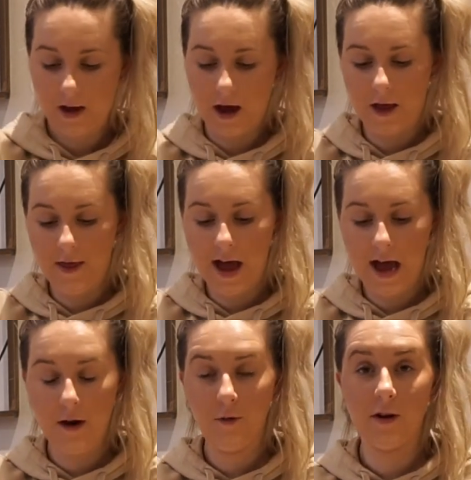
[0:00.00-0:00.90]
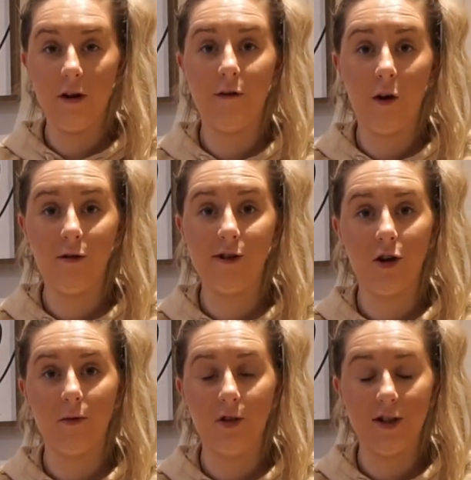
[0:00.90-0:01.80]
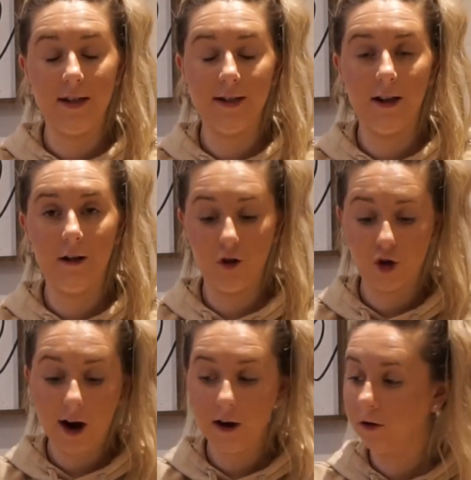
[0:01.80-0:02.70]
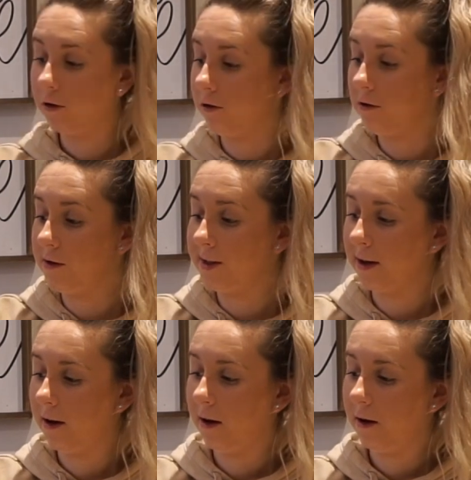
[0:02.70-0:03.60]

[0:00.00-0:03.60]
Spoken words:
And then we're going to fold it up just into little triangles,